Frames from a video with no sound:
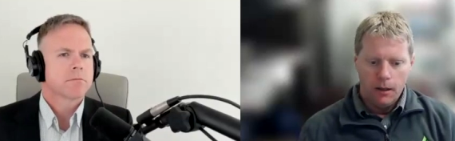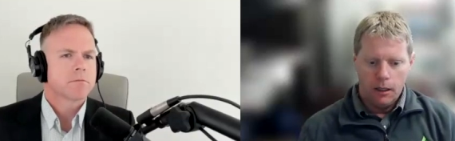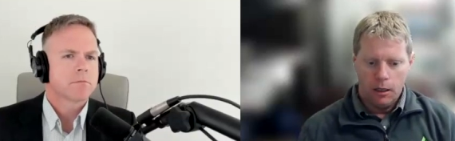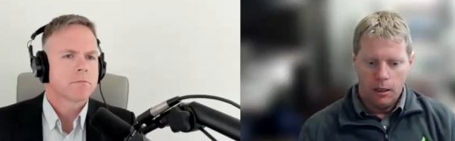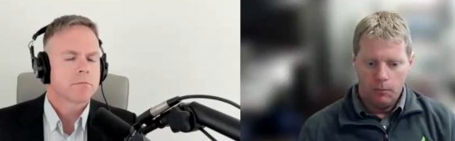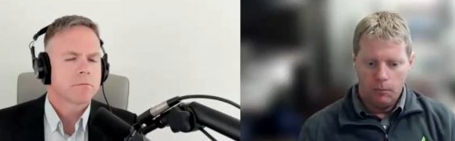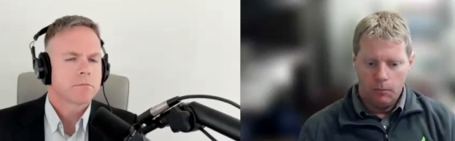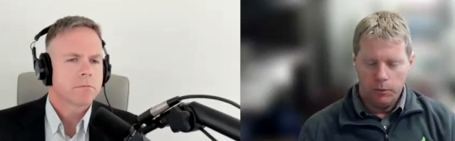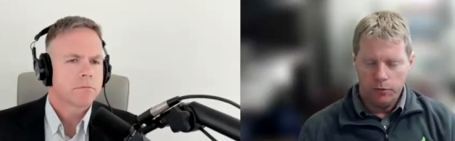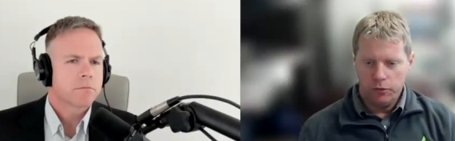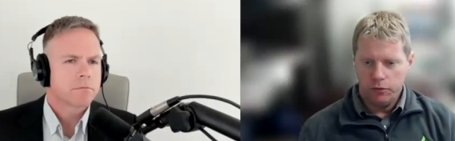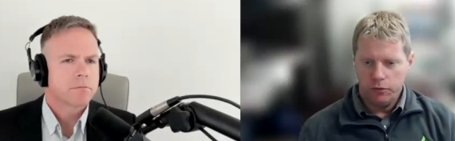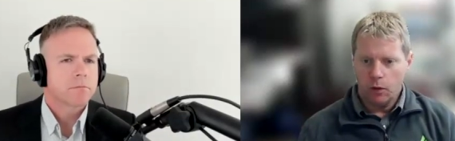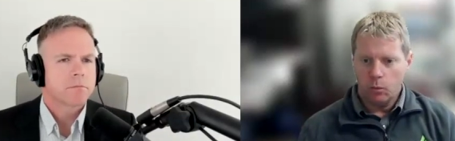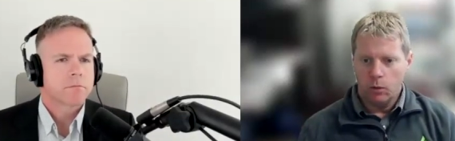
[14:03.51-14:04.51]
Speaker 1: um, once
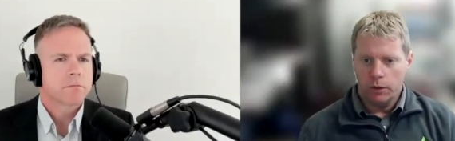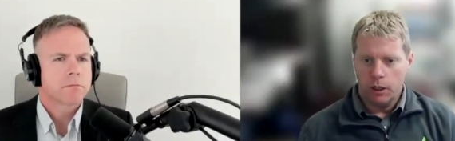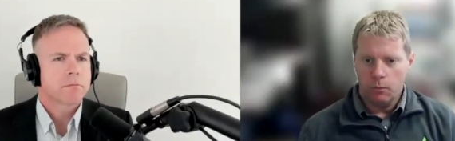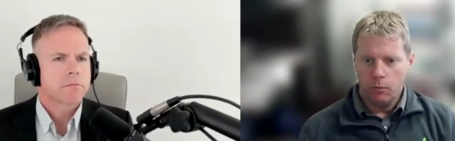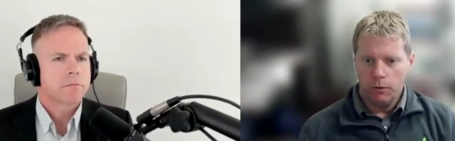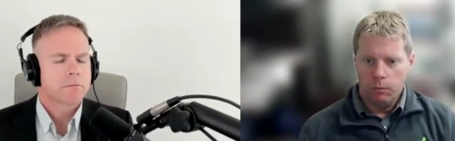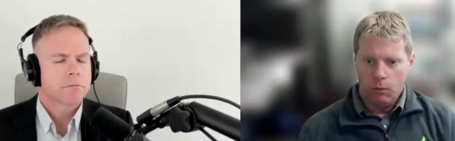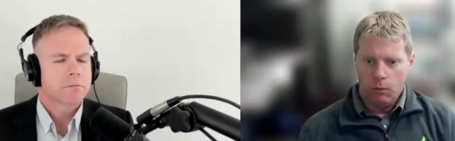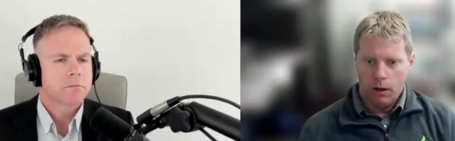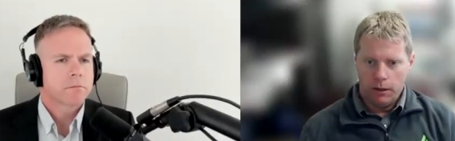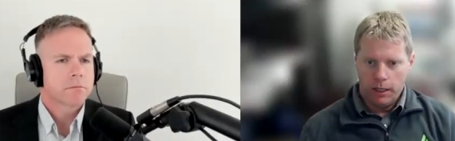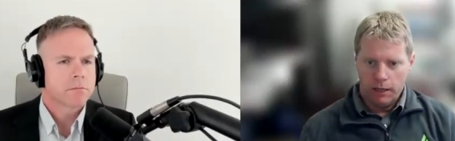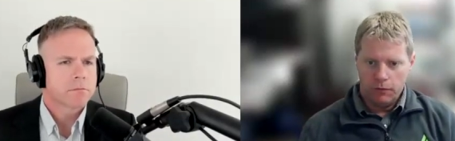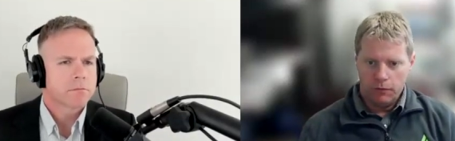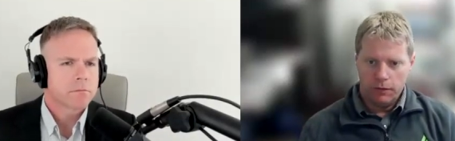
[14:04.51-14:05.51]
you start working with one
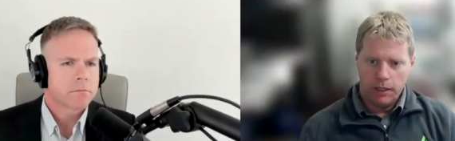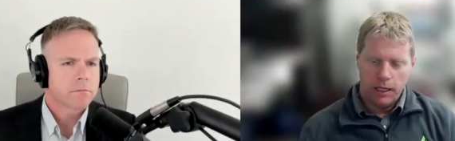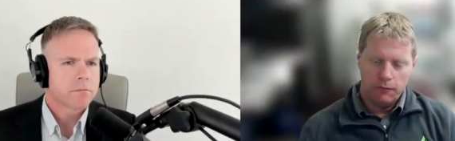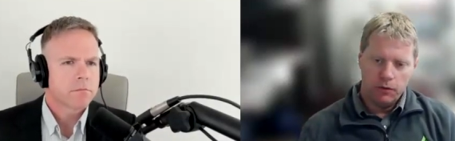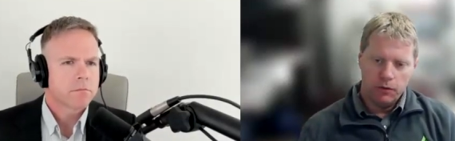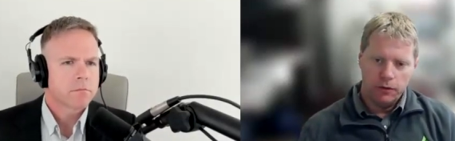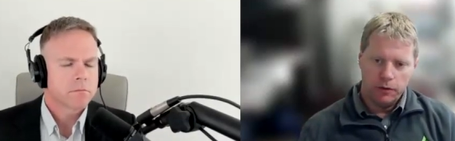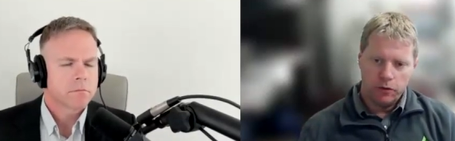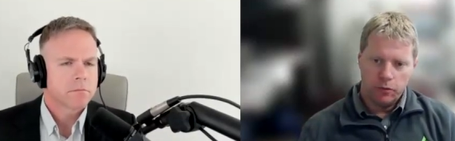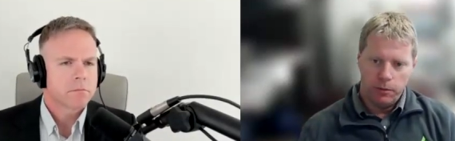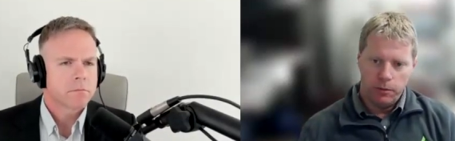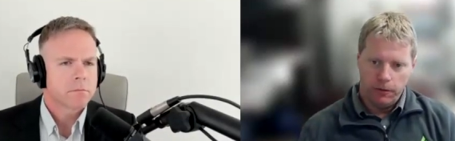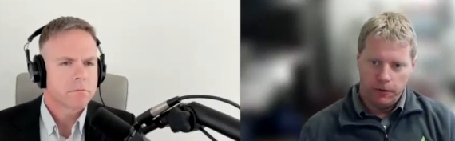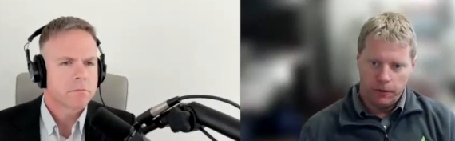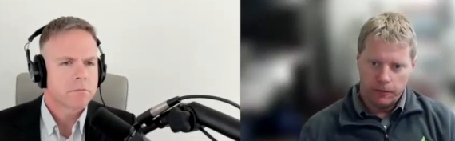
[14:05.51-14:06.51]
and have a, they have a good
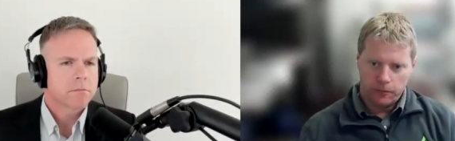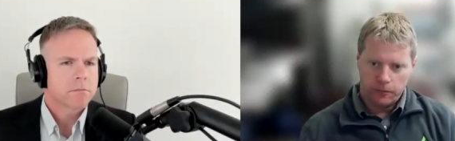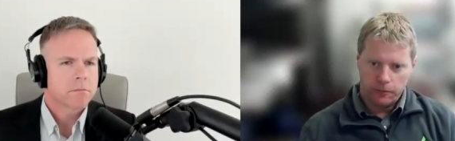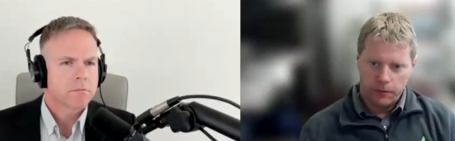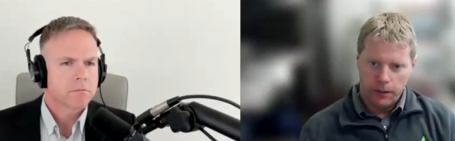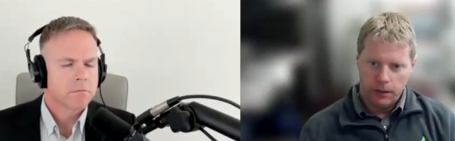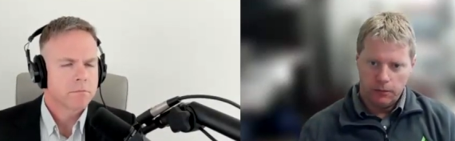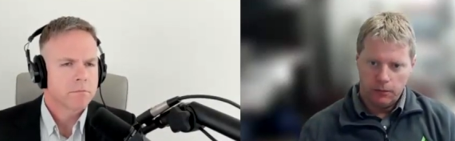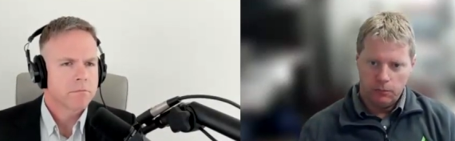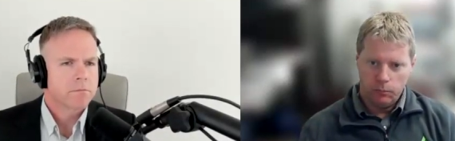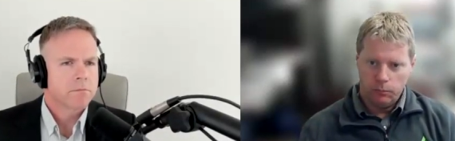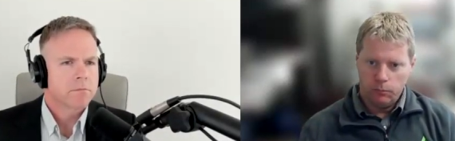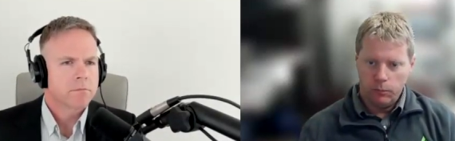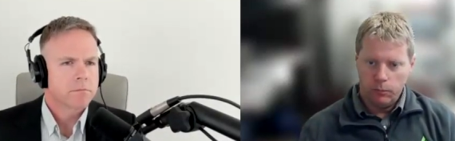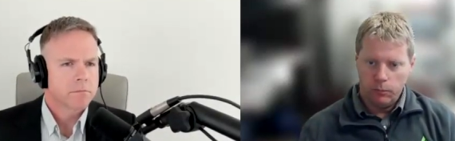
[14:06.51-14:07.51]
experience, and
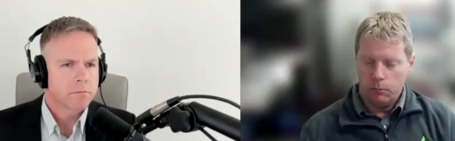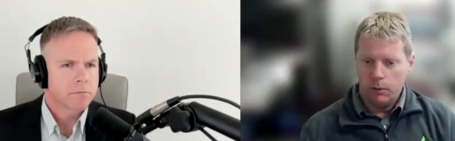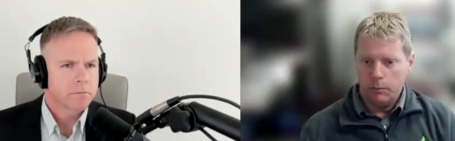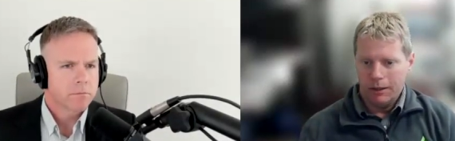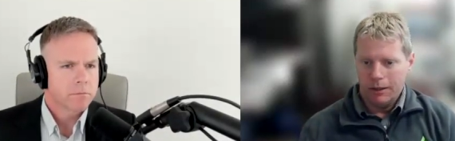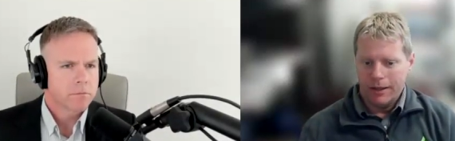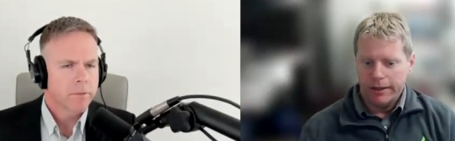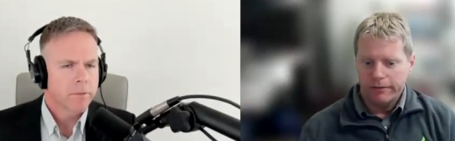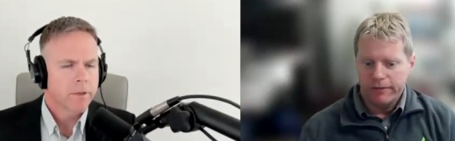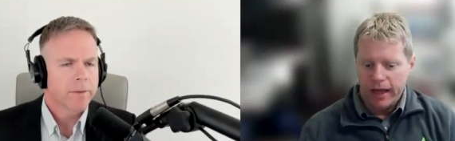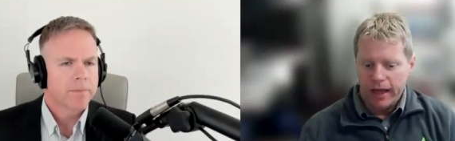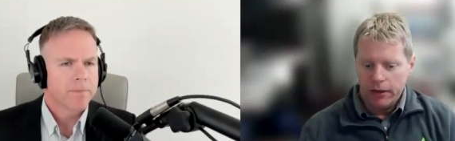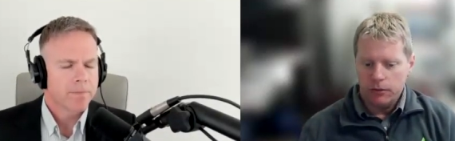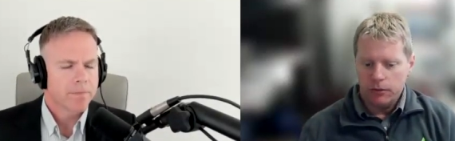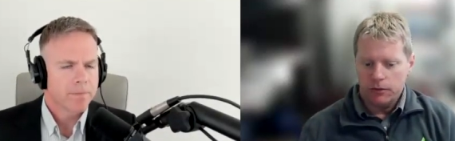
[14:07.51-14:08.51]
mm-hmm. we bring a lot of
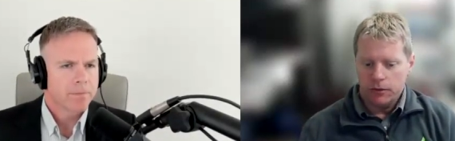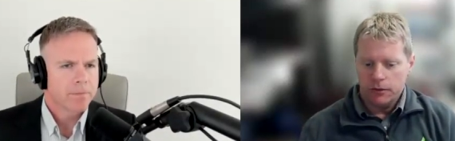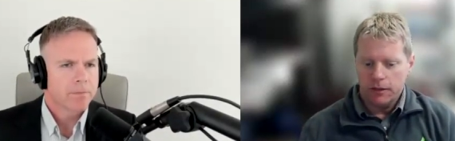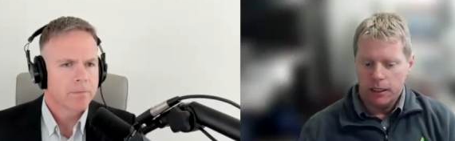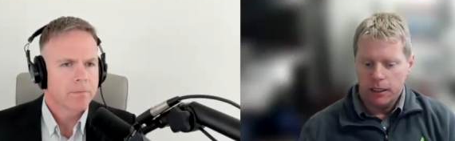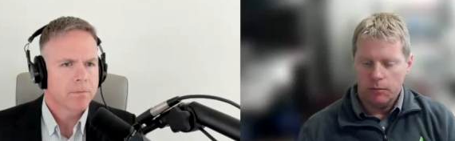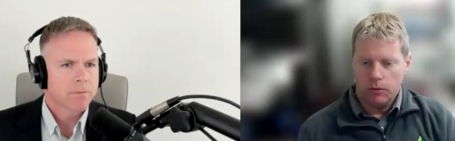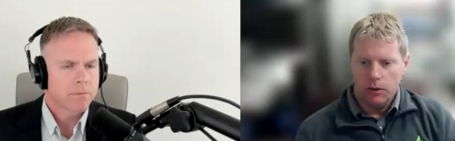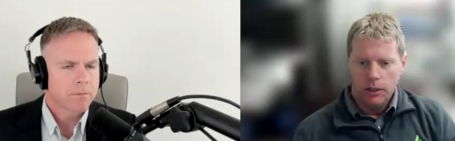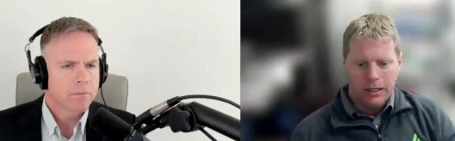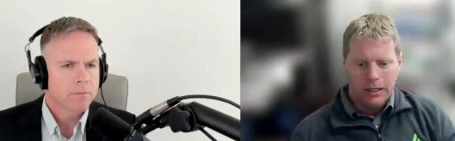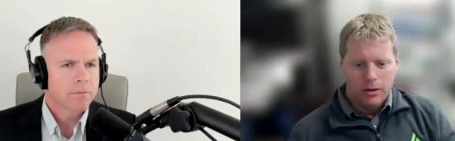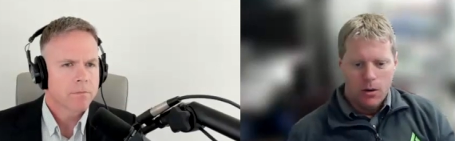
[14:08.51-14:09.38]
yeah. value to the table.